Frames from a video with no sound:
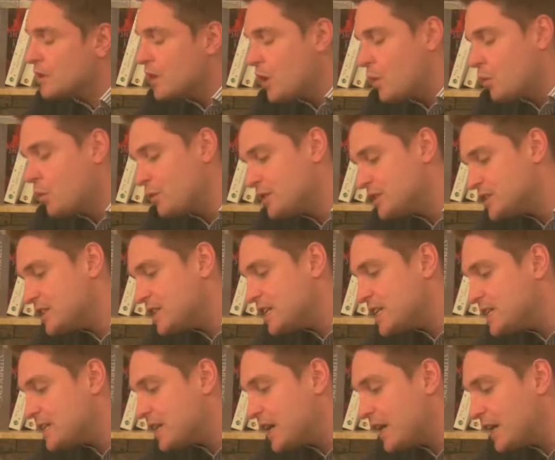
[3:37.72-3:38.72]
Well, we're
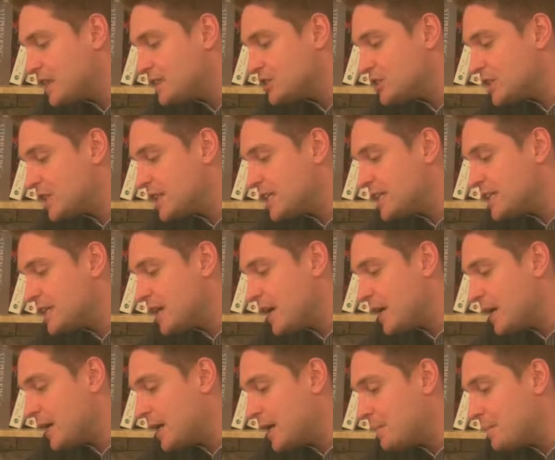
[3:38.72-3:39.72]
seeing actually
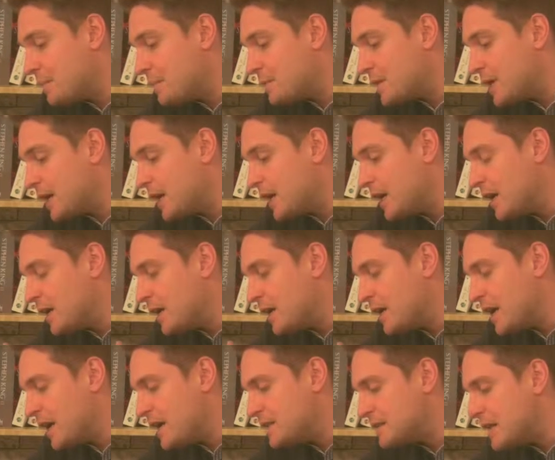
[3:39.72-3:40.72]
a
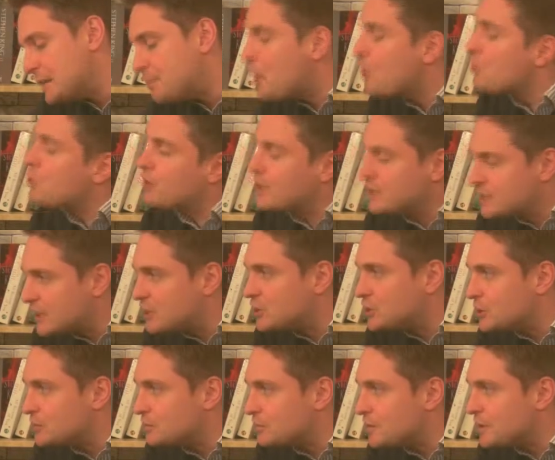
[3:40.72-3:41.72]

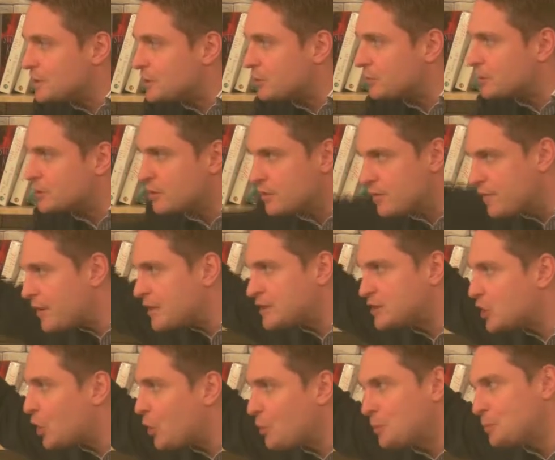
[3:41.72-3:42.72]
polarisation in the economy. So at the very
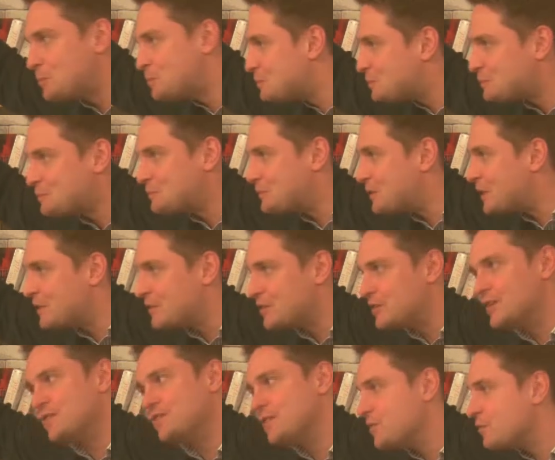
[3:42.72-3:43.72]
top,
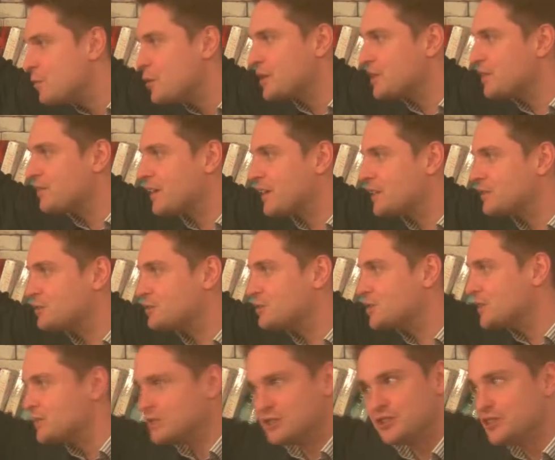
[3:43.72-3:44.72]
if you work in the financial
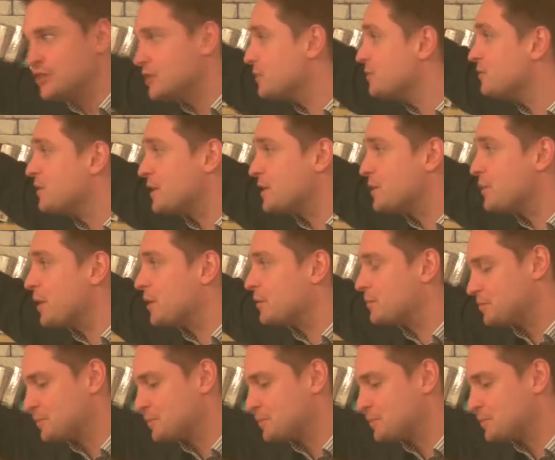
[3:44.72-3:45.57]
services, you're doing very well.